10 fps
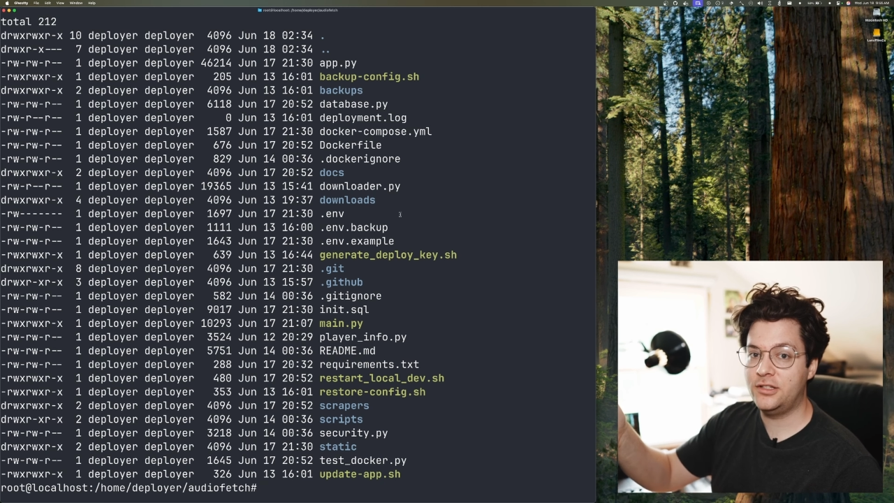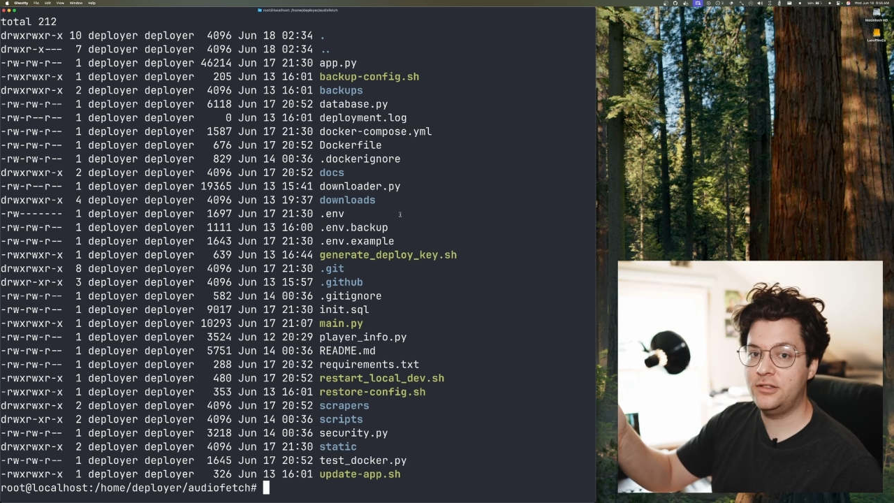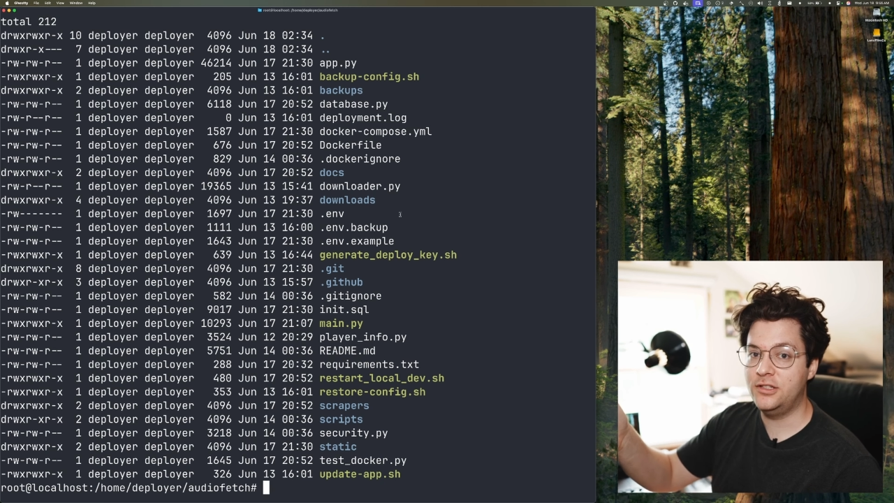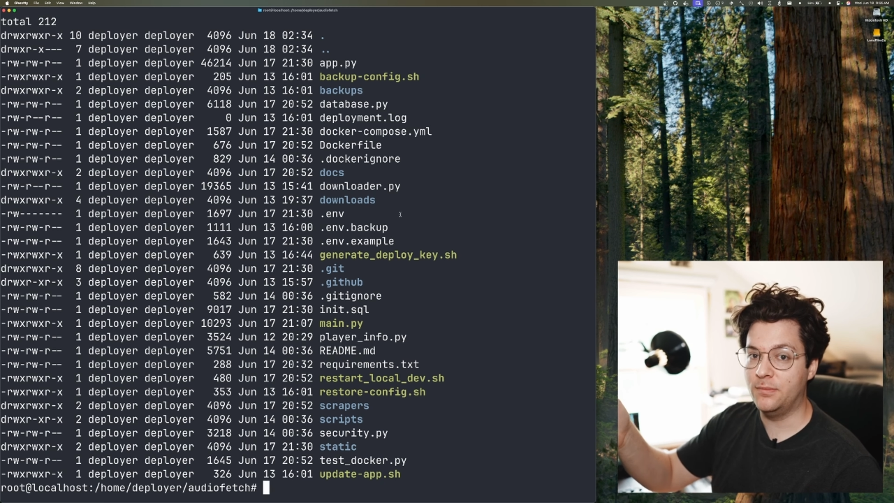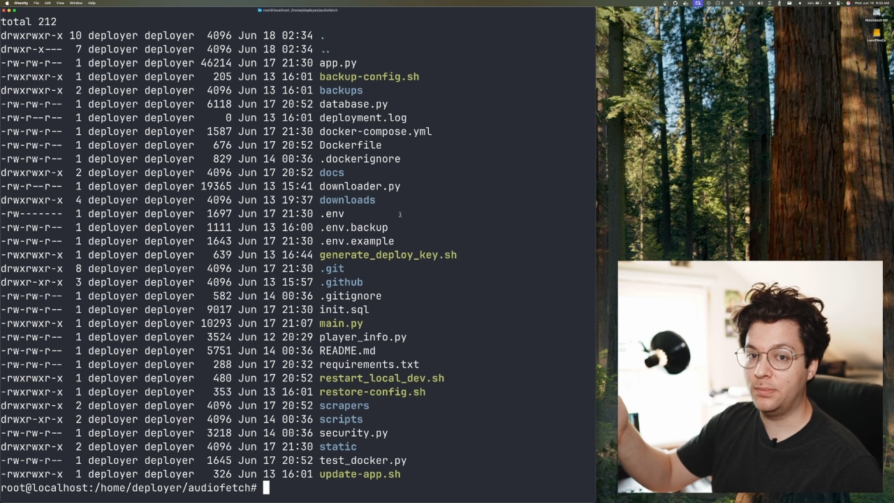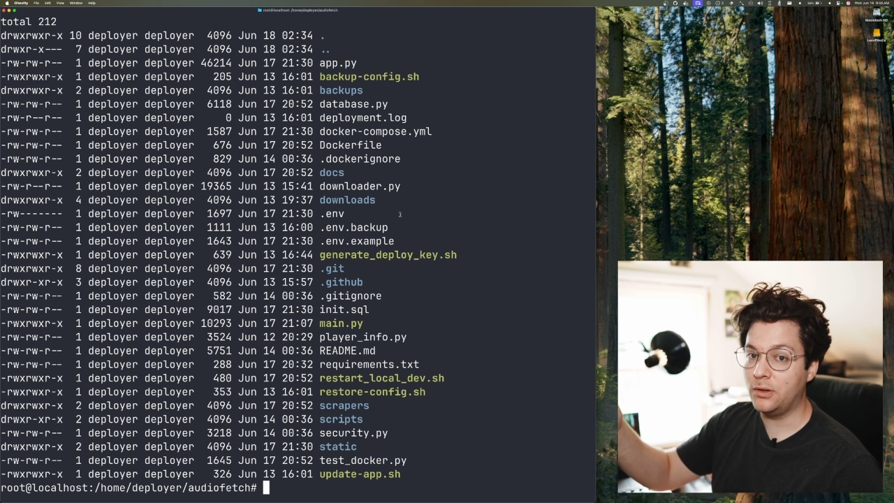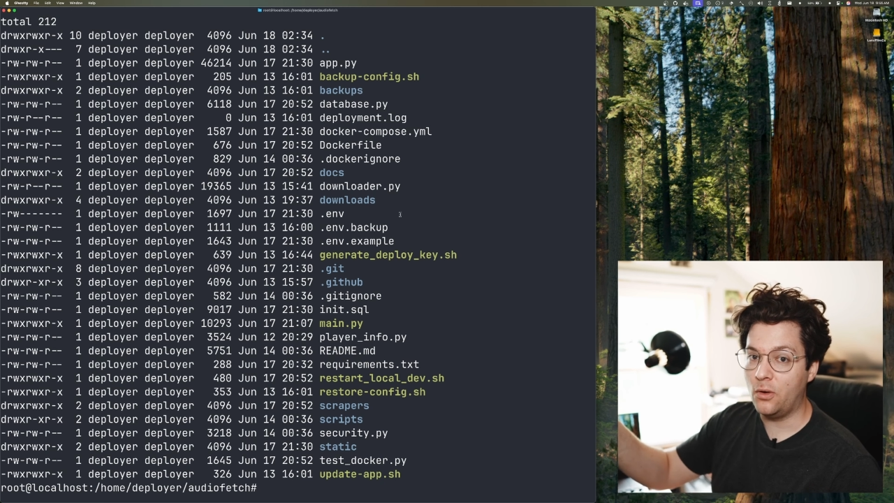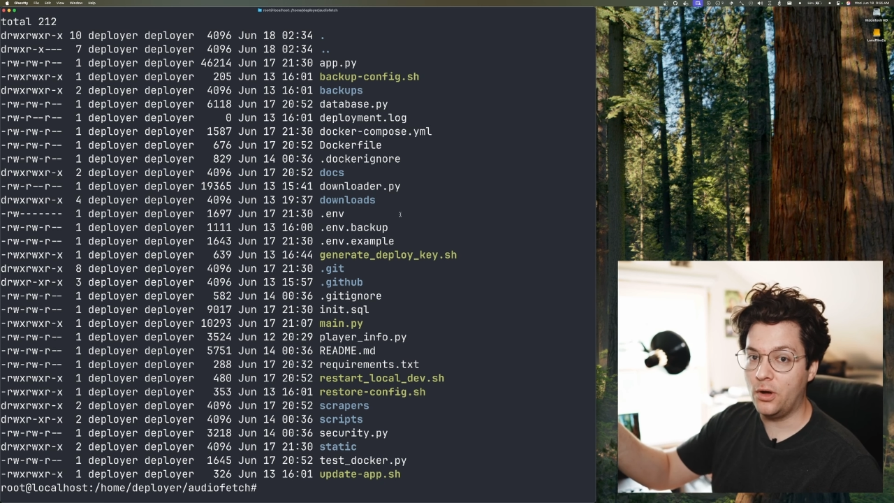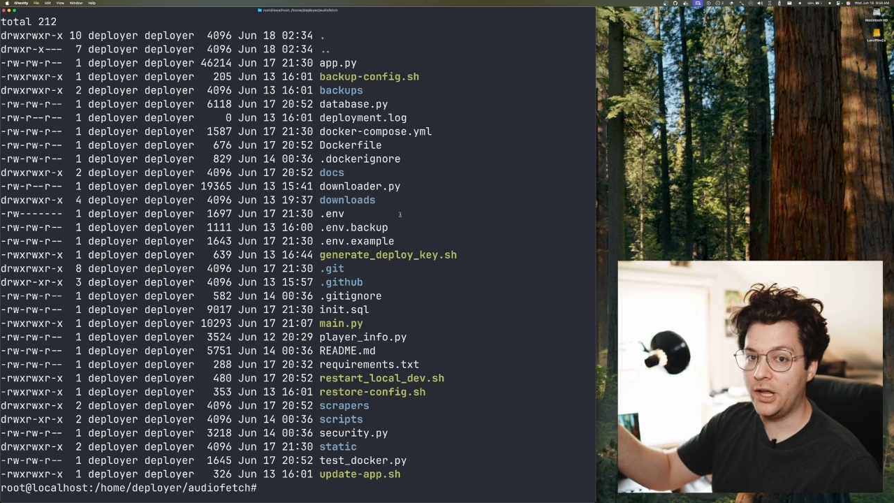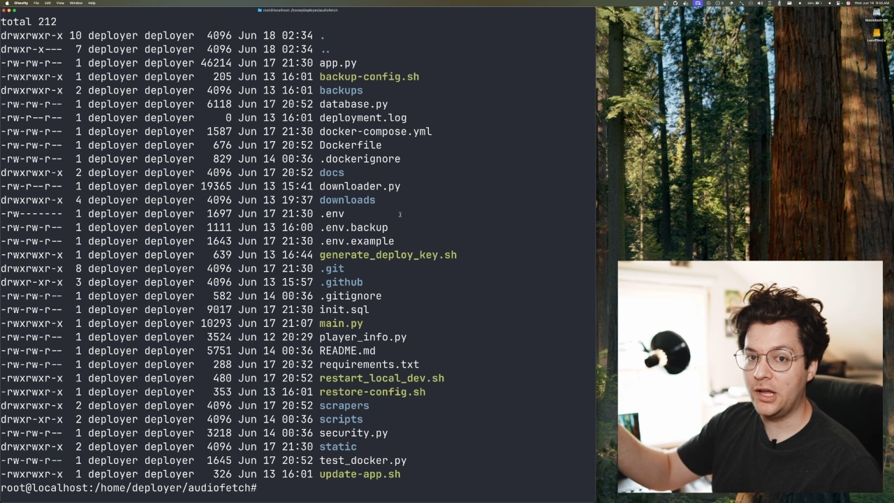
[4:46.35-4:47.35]

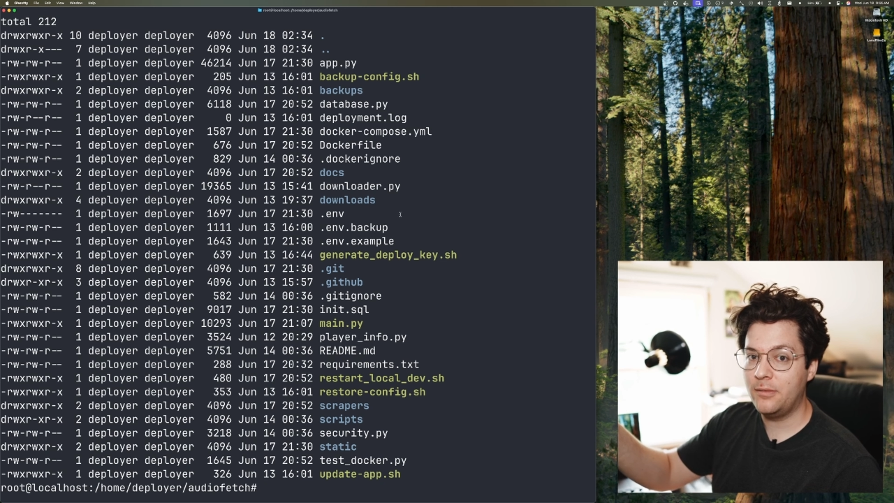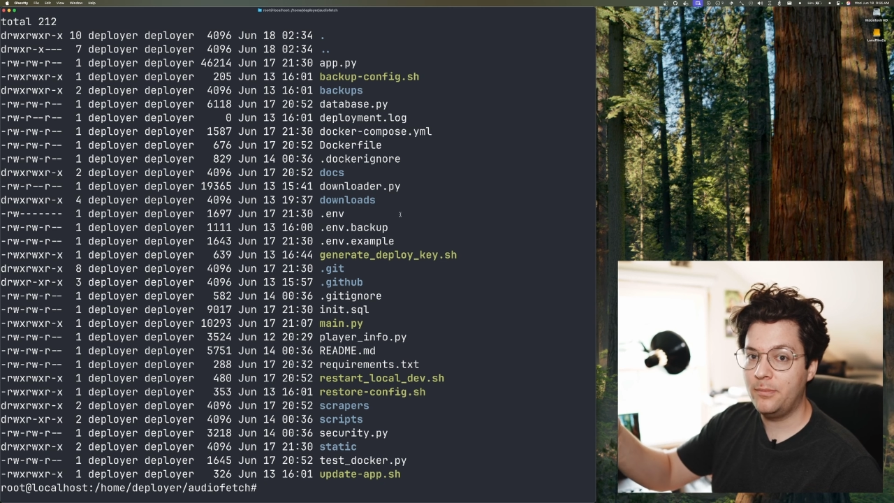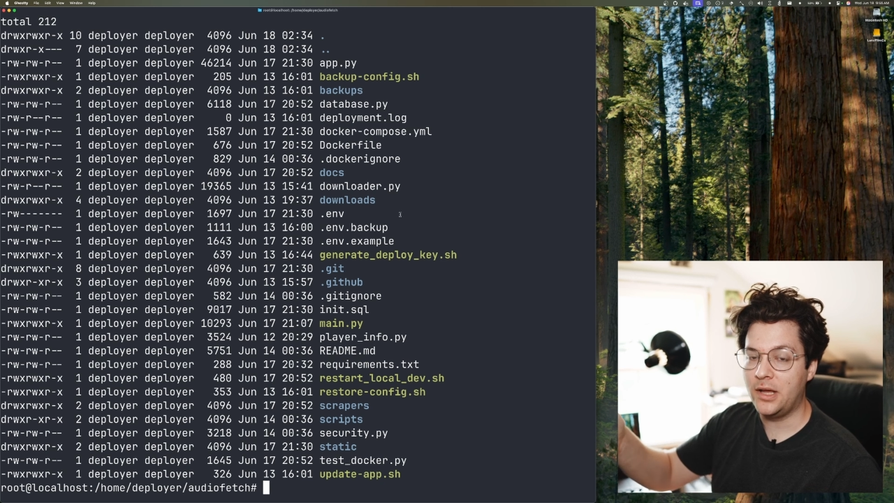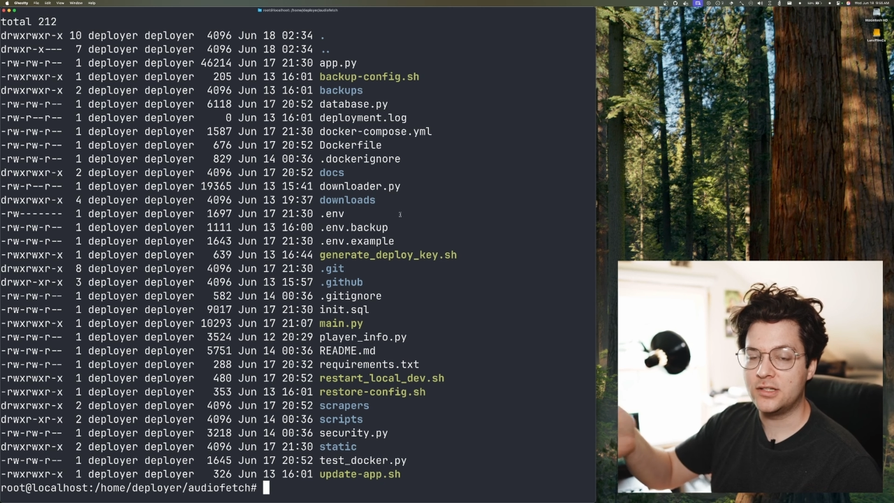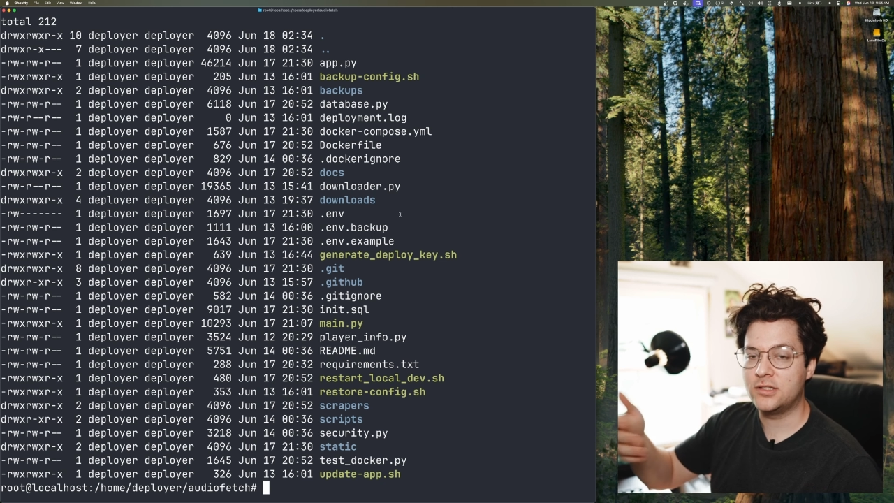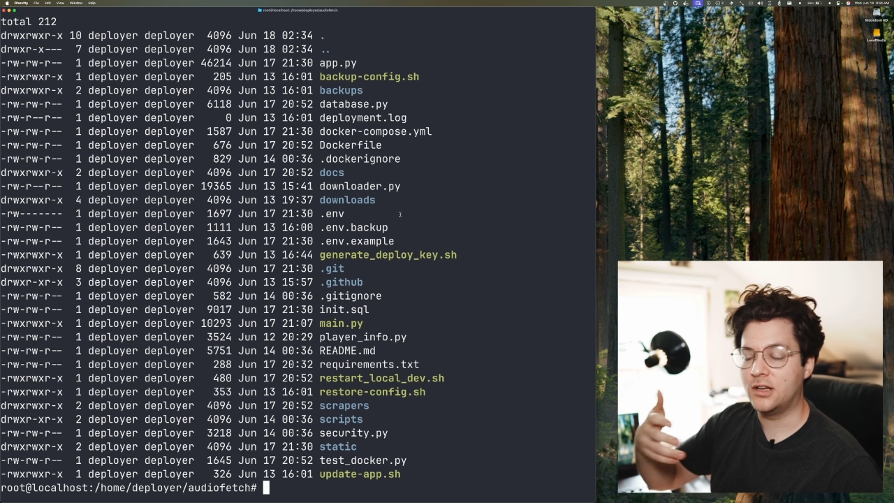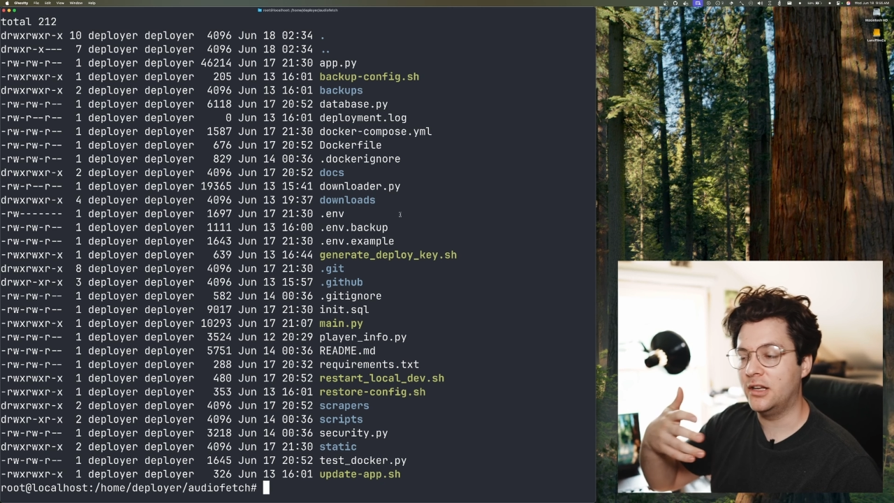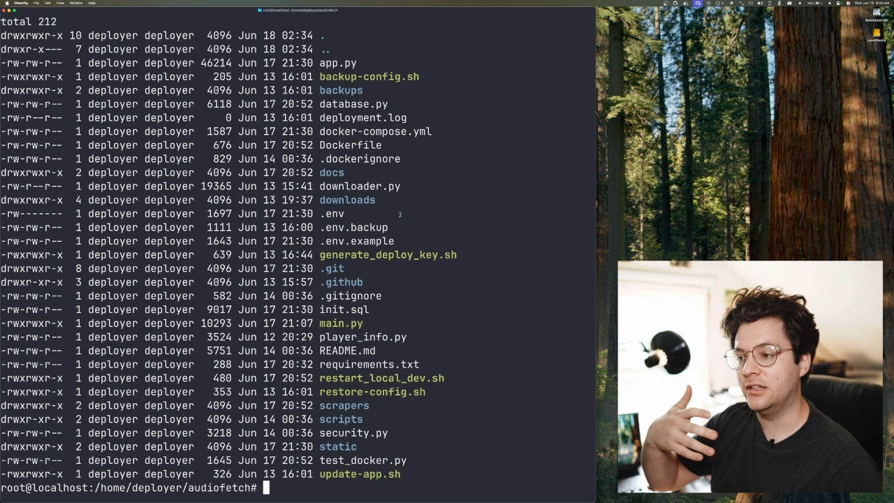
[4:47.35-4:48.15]
deploy based on